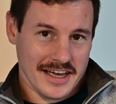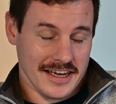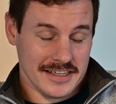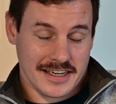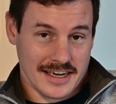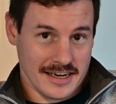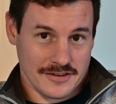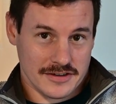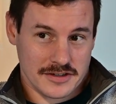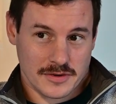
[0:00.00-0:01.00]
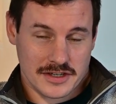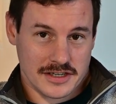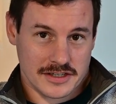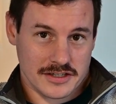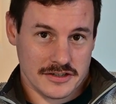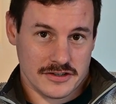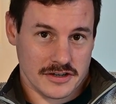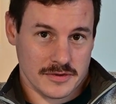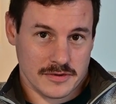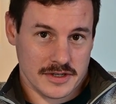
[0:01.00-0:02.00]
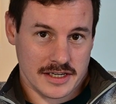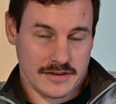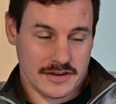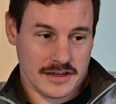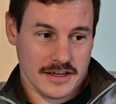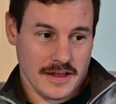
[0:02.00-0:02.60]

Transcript: it's hilarious watching us two try and walk together.